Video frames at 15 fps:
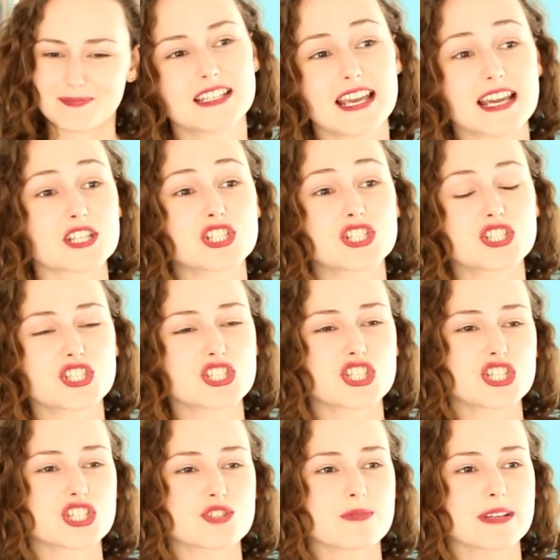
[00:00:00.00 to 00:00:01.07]
Yeah, she
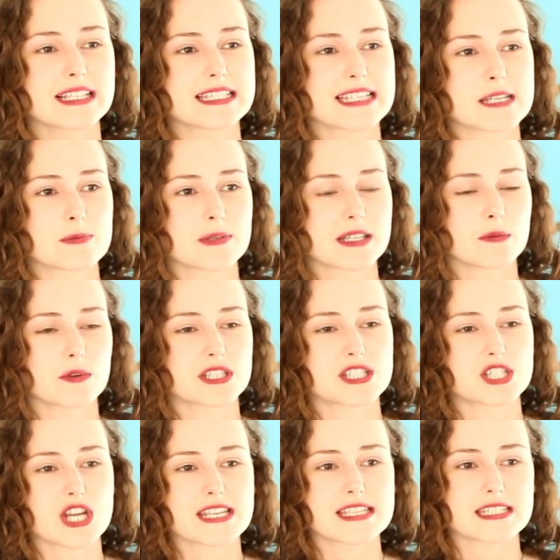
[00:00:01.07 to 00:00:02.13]
just really desperately wants
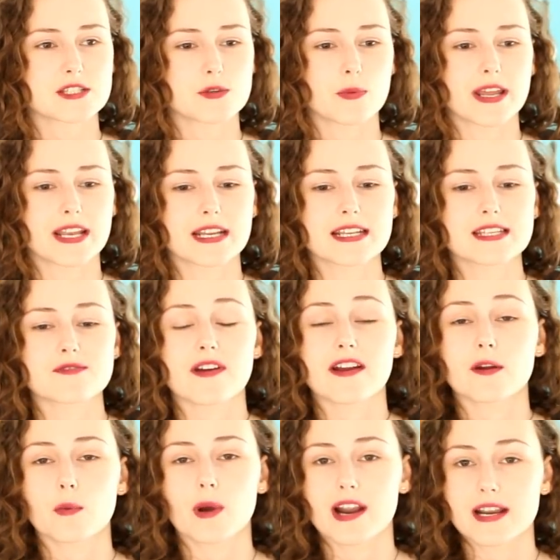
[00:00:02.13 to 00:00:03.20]
Jason to win and is
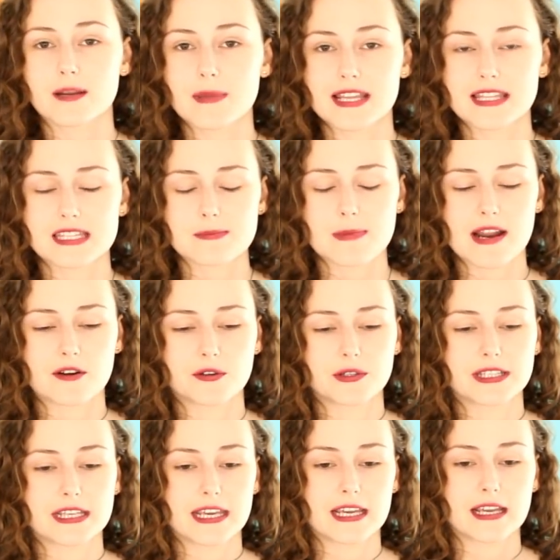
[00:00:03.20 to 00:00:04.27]
very worried about this
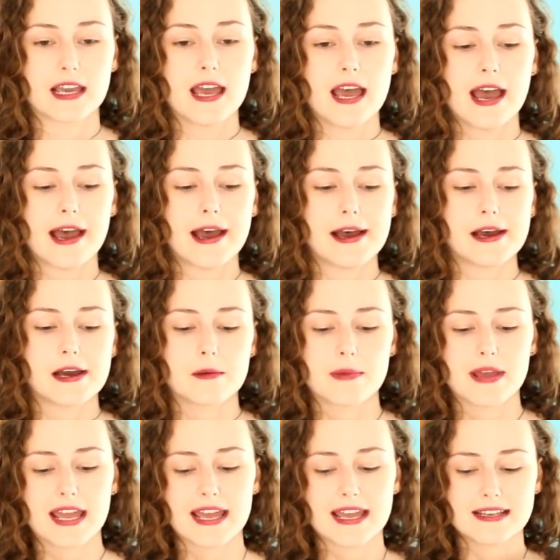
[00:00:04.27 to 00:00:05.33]
paranoid king.
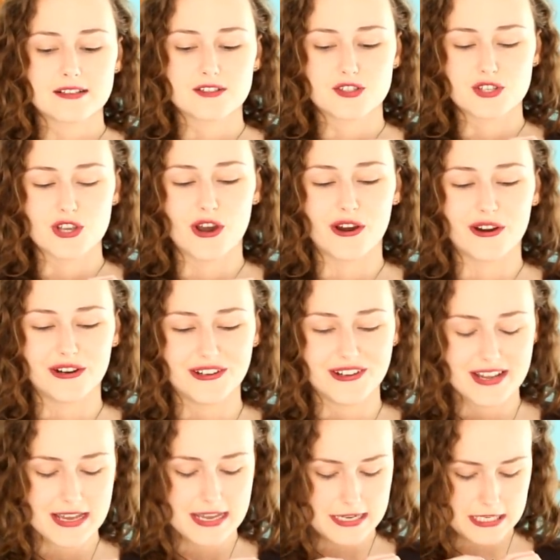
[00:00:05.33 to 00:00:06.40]
And so
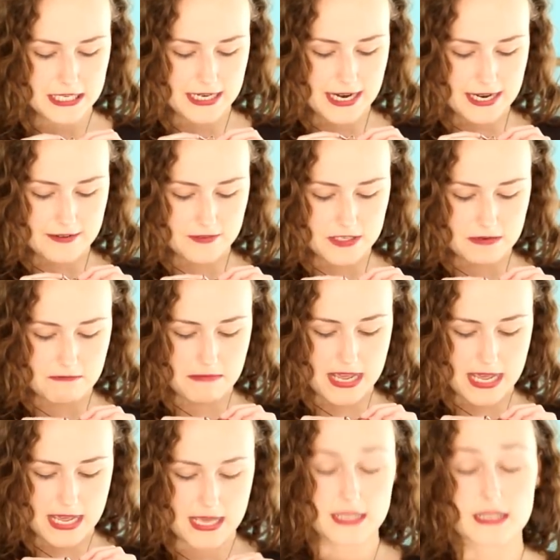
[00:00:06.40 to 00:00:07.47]
she kind of
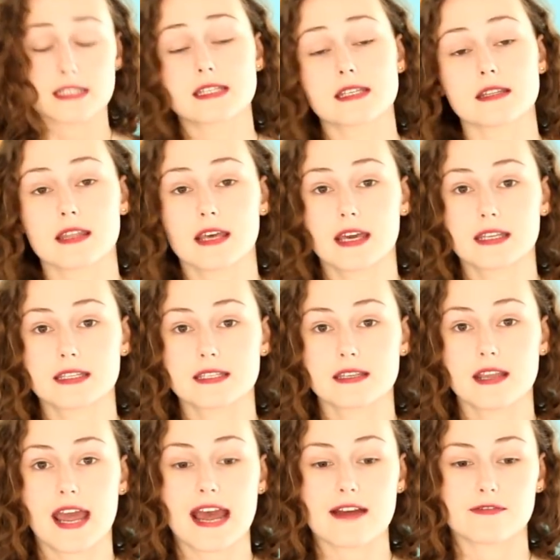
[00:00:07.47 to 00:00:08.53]
demands that
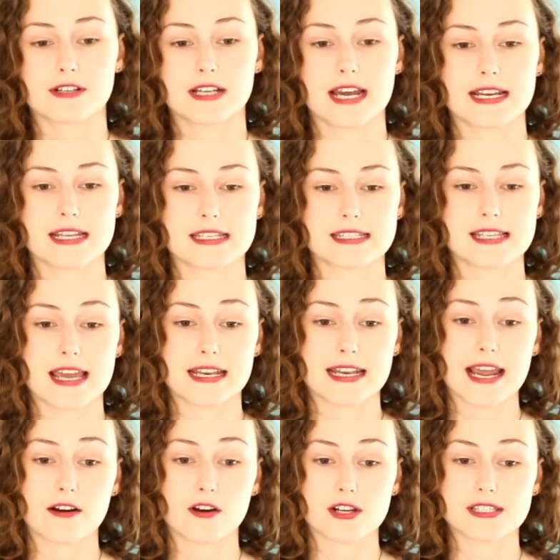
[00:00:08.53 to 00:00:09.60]
Aphrodite send
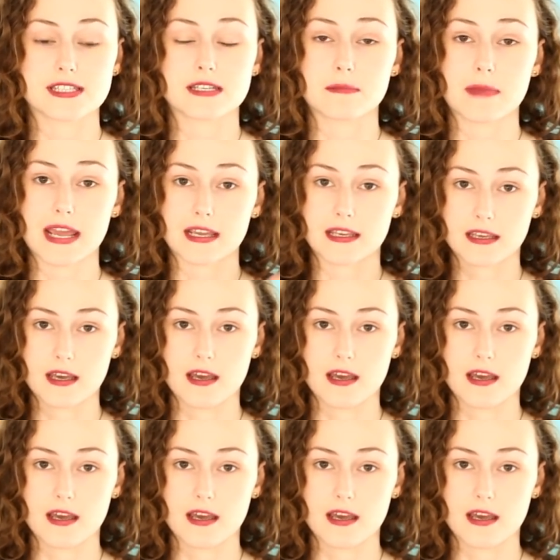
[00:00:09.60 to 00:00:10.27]
Eros to make